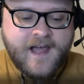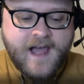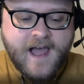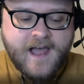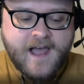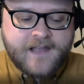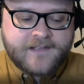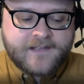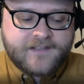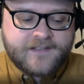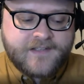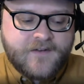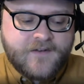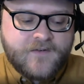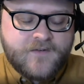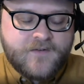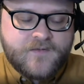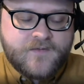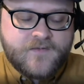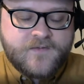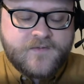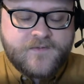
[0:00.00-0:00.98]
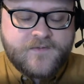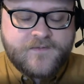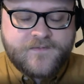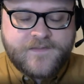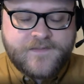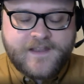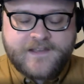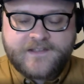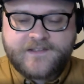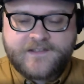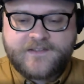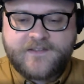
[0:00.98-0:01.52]
Uh, so
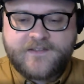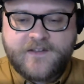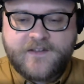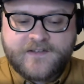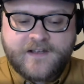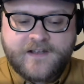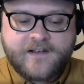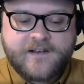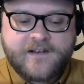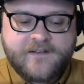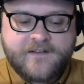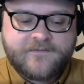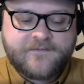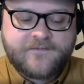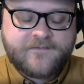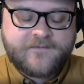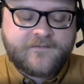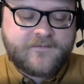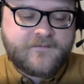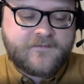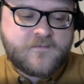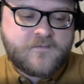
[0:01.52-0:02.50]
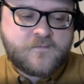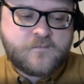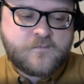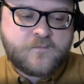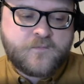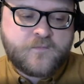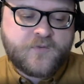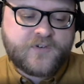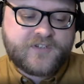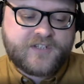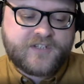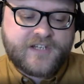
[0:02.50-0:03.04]
there's those kind of
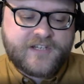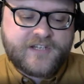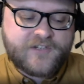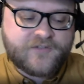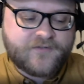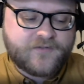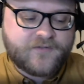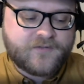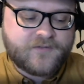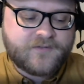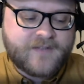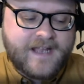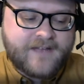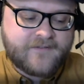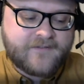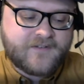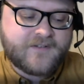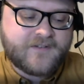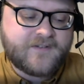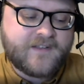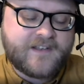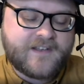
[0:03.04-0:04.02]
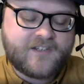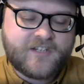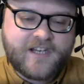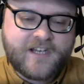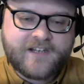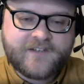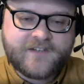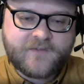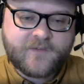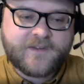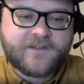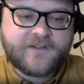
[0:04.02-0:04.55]
procedural how do they
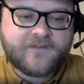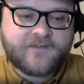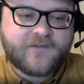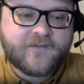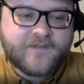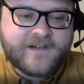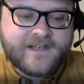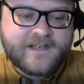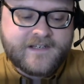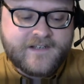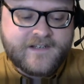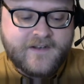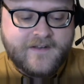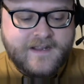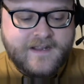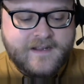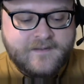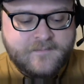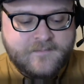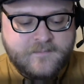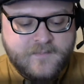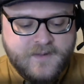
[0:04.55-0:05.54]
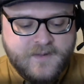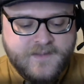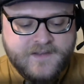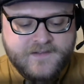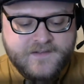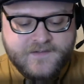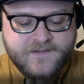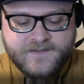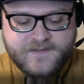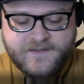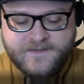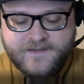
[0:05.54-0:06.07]
change what they're already doing but
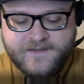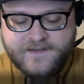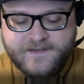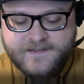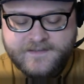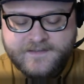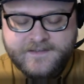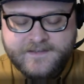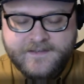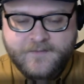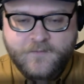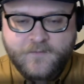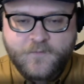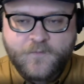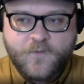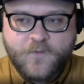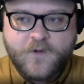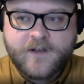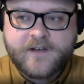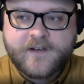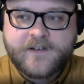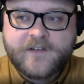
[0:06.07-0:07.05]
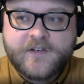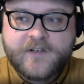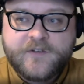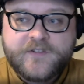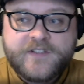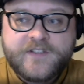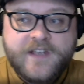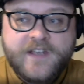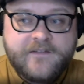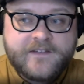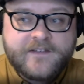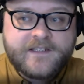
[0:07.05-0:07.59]
there's also things like what kind of new
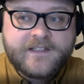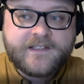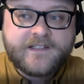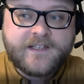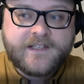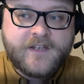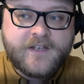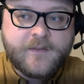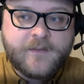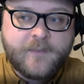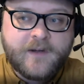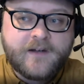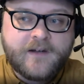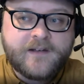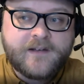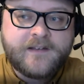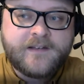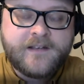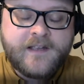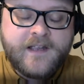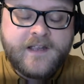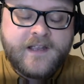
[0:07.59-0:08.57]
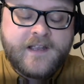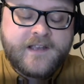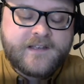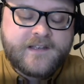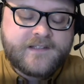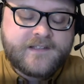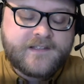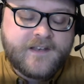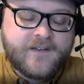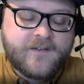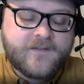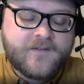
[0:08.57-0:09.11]
services can you buy
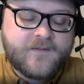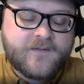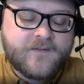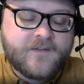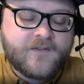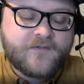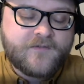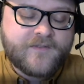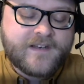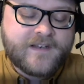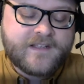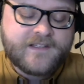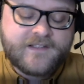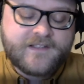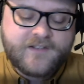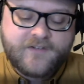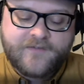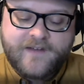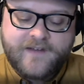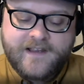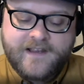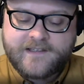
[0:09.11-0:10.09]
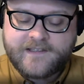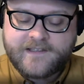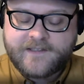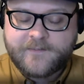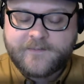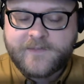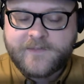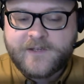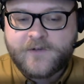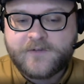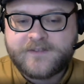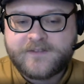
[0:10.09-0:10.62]
so grids creating
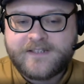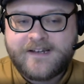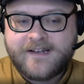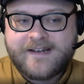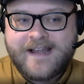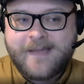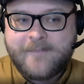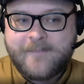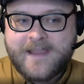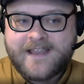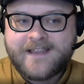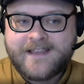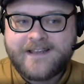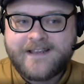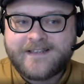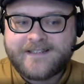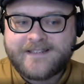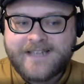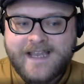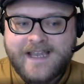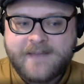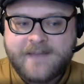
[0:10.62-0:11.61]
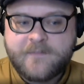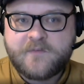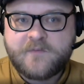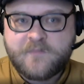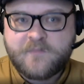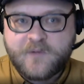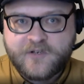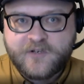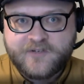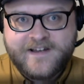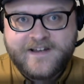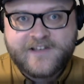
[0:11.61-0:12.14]
something called dynamic containment
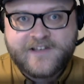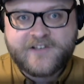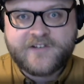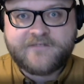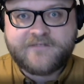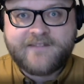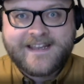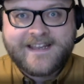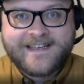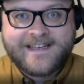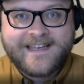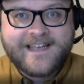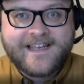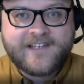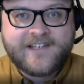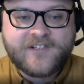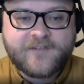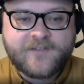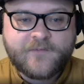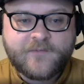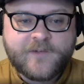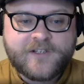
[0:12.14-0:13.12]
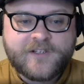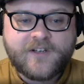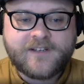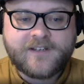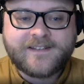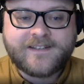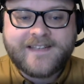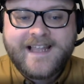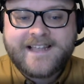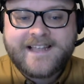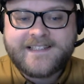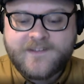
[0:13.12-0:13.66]
moderation and regulation which are
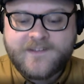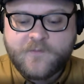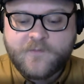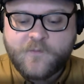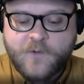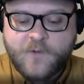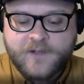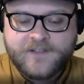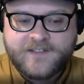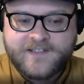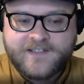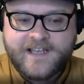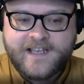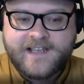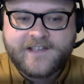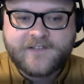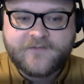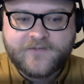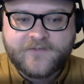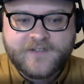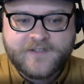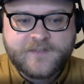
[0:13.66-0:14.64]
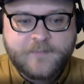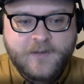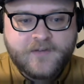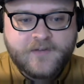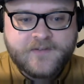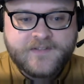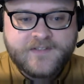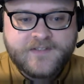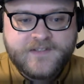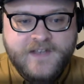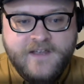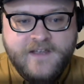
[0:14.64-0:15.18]
less than right. one second
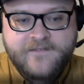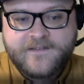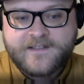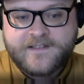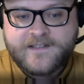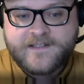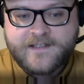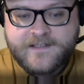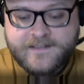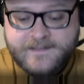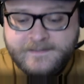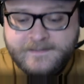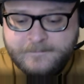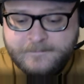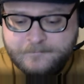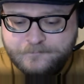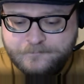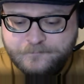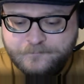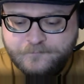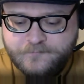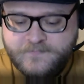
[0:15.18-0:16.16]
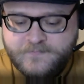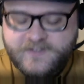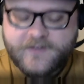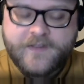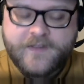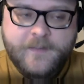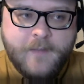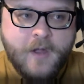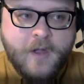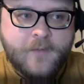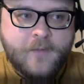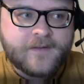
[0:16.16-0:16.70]
response services so at
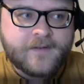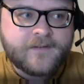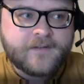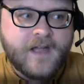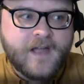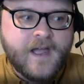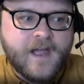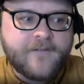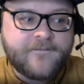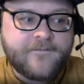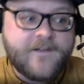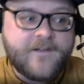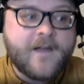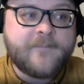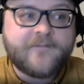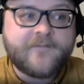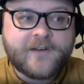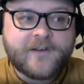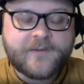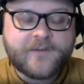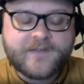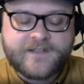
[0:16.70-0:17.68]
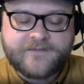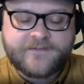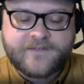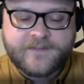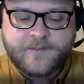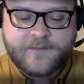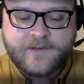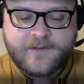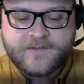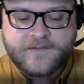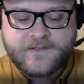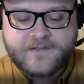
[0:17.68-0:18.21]
the moment, uh, firm frequency
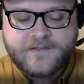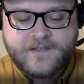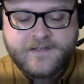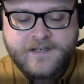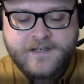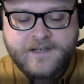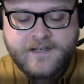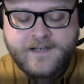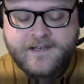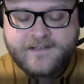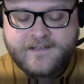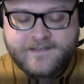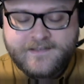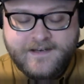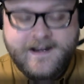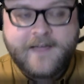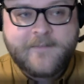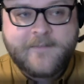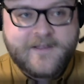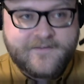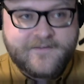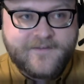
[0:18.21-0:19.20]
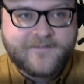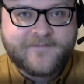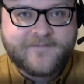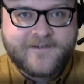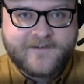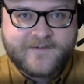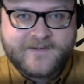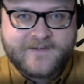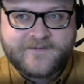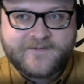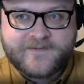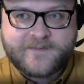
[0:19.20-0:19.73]
response, dynamic firm
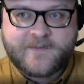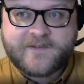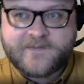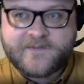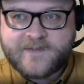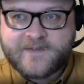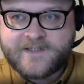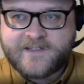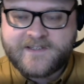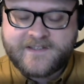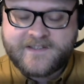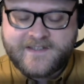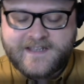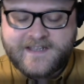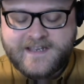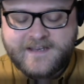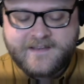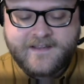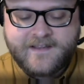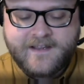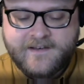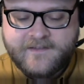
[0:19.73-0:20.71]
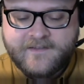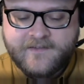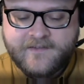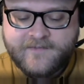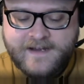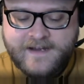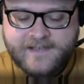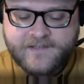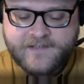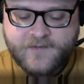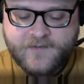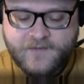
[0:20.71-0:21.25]
frequency response, which is the kind of the
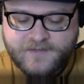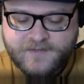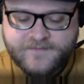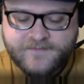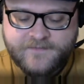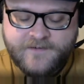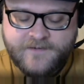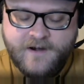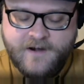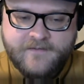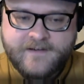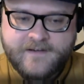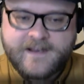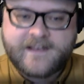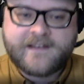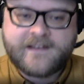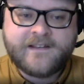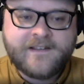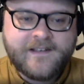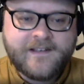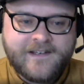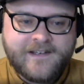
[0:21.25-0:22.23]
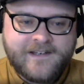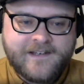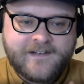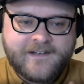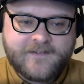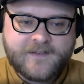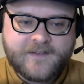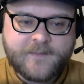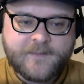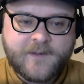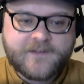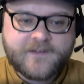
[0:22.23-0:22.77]
racehorse Ferrari
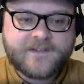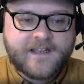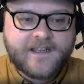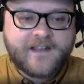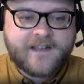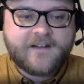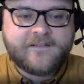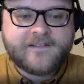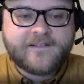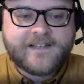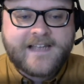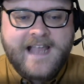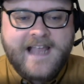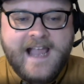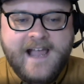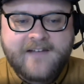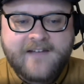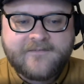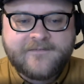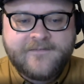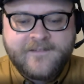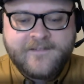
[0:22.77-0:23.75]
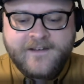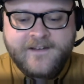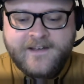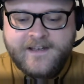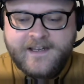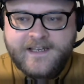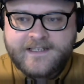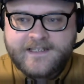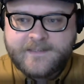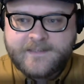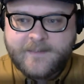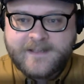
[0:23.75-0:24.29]
response they currently have,
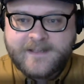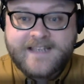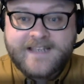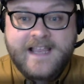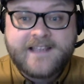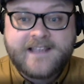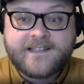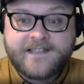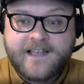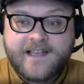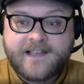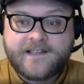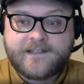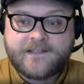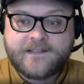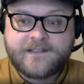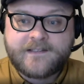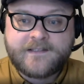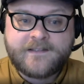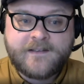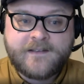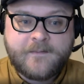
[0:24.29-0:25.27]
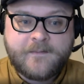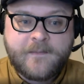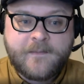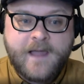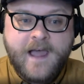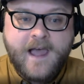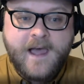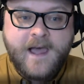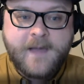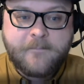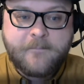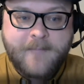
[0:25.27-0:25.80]
is about 10 seconds
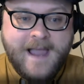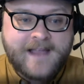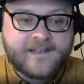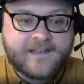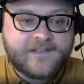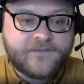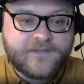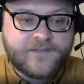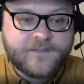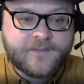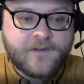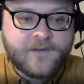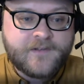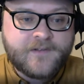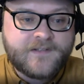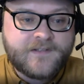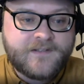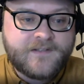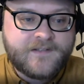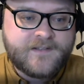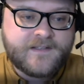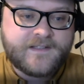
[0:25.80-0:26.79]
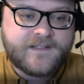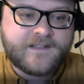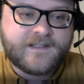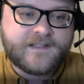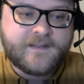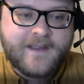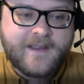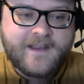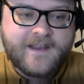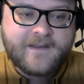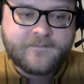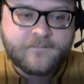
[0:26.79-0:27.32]
uh, max response. This is
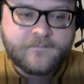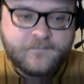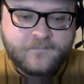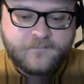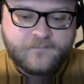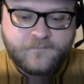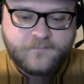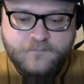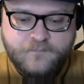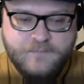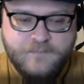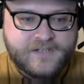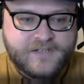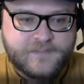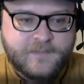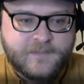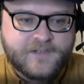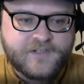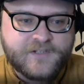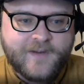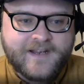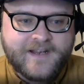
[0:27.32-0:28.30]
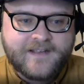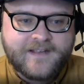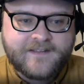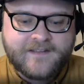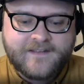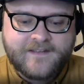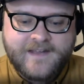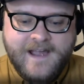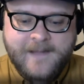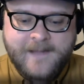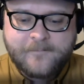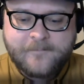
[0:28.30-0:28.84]
going to be much, much quicker
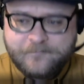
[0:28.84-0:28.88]
than that.